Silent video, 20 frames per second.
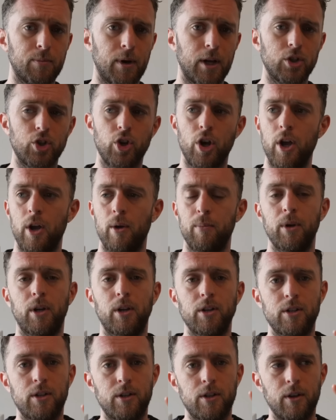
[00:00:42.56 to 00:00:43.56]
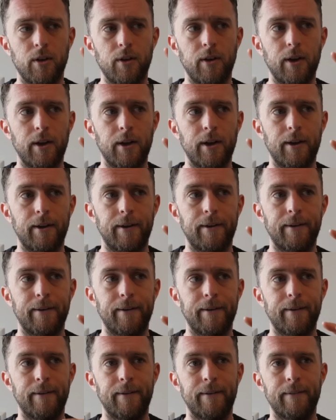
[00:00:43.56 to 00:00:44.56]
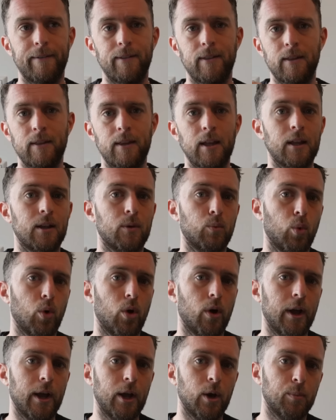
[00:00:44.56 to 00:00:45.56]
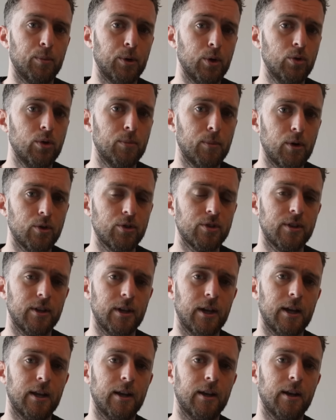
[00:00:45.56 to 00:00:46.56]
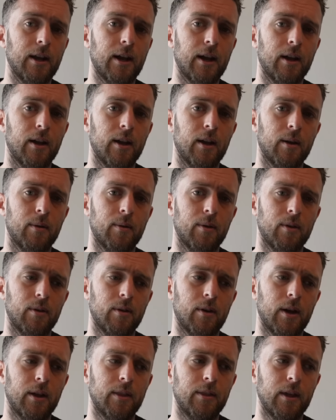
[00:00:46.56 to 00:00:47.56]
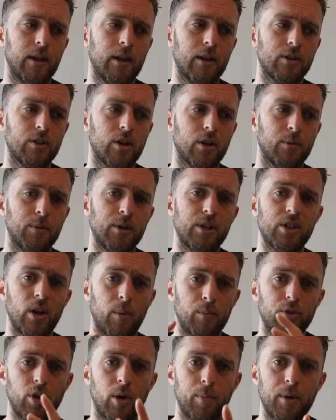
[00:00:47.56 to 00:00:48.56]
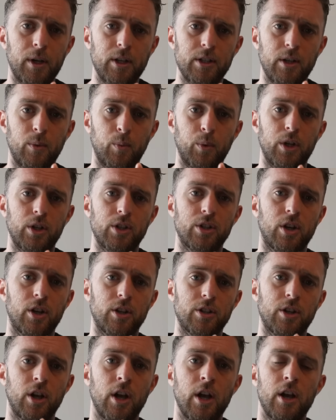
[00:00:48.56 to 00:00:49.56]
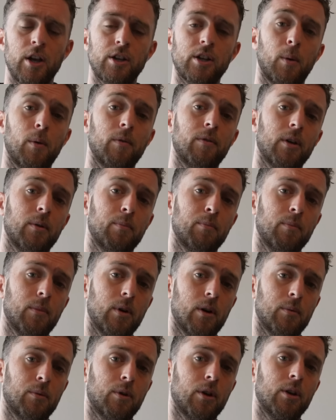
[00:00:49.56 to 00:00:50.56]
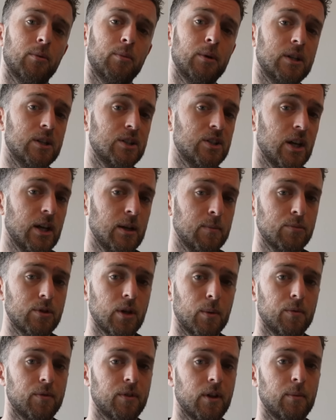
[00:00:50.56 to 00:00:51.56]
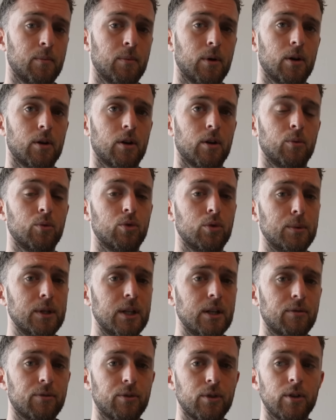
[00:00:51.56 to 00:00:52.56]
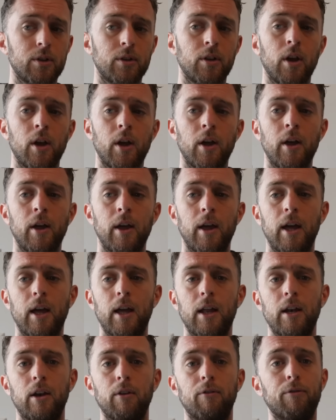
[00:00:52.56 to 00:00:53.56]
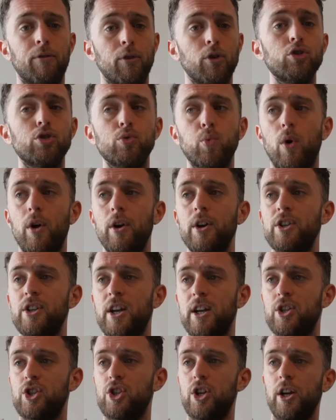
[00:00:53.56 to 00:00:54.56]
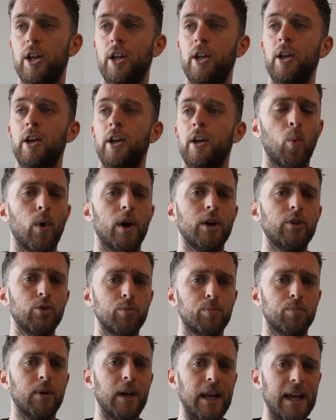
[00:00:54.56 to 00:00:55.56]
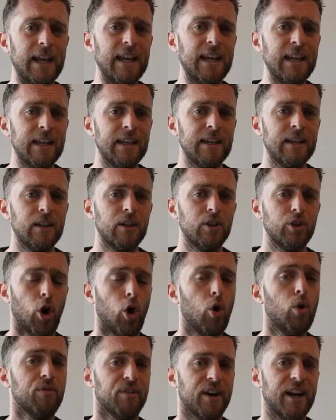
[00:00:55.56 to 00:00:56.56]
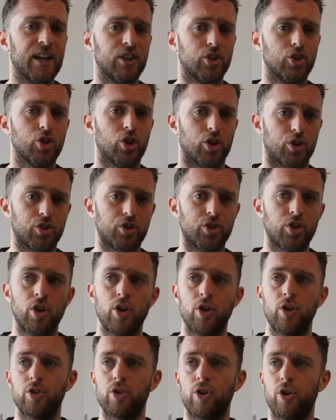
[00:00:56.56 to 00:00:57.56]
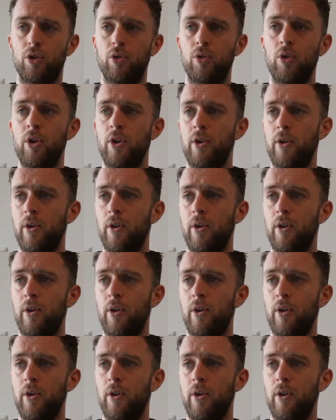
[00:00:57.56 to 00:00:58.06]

match because uh, that will help you the most and I, I think it's going to be some topics that we discuss some of them are going to be the same some of them are going to be different and the first one is actually where to play the overhead shots so